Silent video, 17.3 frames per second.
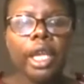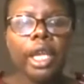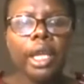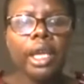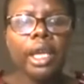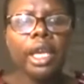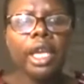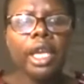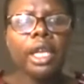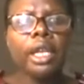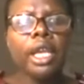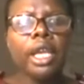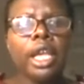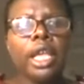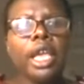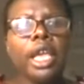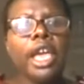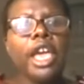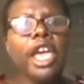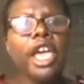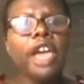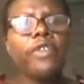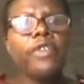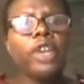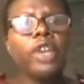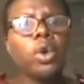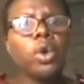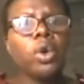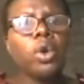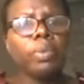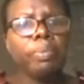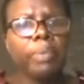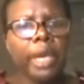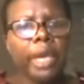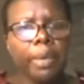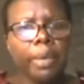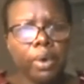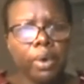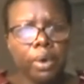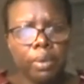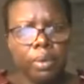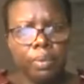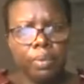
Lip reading: Again, every code member